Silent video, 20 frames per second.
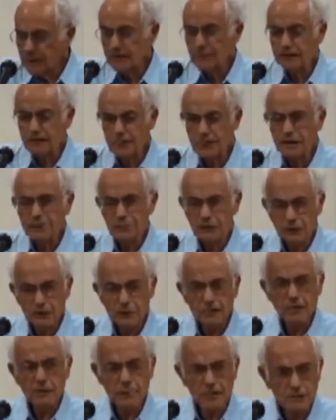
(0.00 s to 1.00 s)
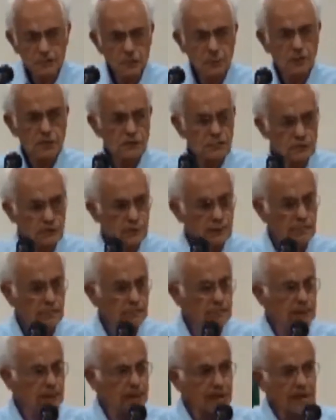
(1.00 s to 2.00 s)
This is a legitimate
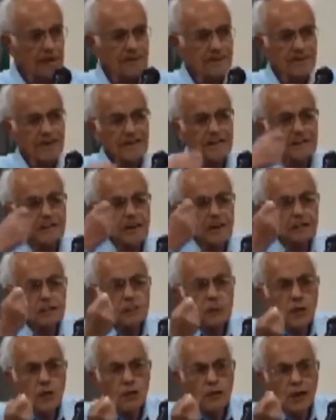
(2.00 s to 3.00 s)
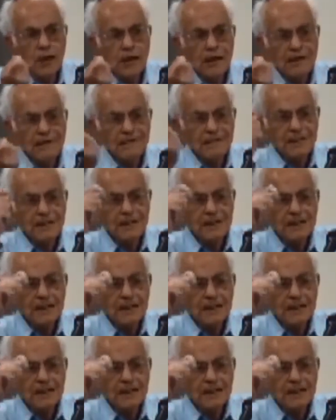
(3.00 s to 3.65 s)
question. Does the Torah